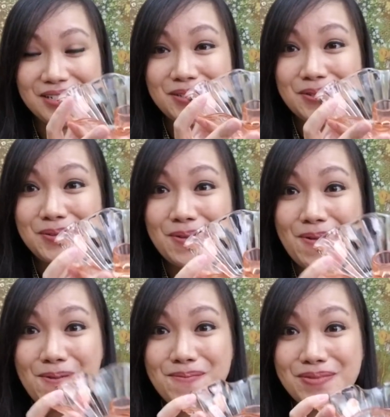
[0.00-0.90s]
It's
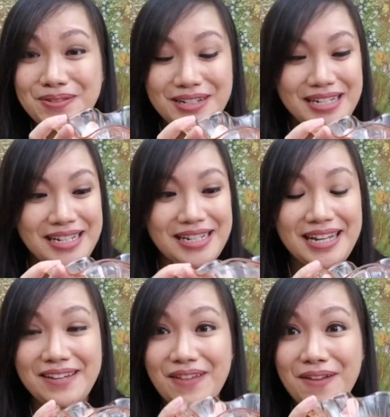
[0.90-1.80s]
so pretty, and
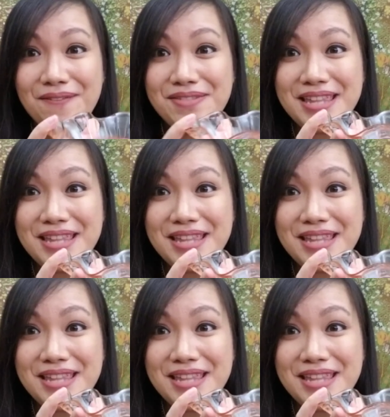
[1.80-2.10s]
I've